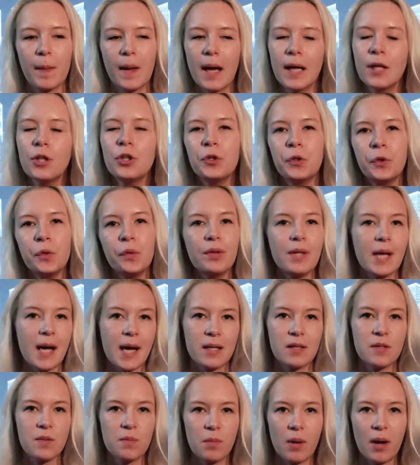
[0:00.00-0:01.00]
I knew
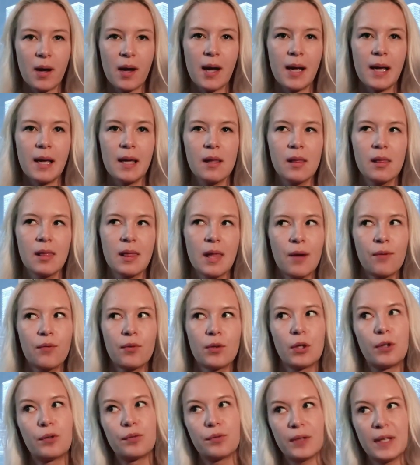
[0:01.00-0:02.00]
that my
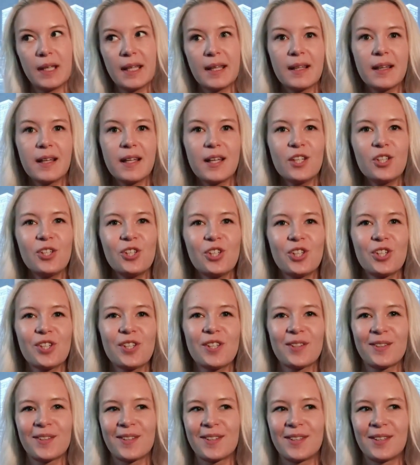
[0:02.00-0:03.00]
level of English